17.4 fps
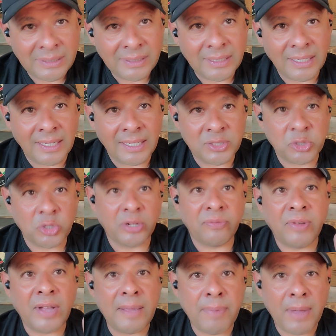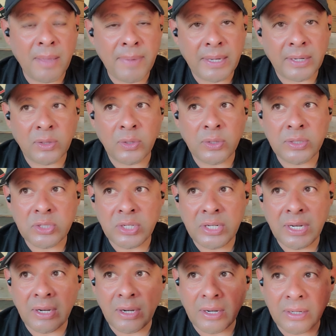a certified biomedical
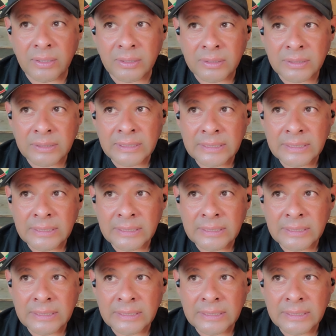engineer,